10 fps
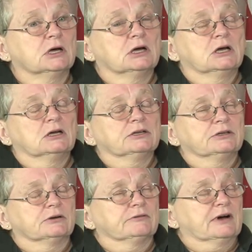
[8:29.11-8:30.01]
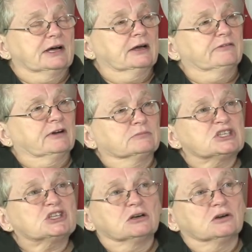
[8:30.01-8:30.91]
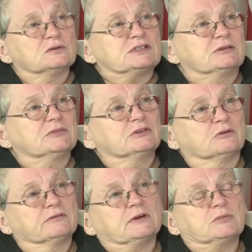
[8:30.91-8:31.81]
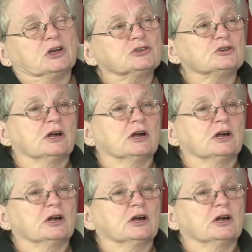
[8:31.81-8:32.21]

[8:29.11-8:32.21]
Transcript: Mm-hmm. You know, if I if I'm stuck on something or if I'm not sure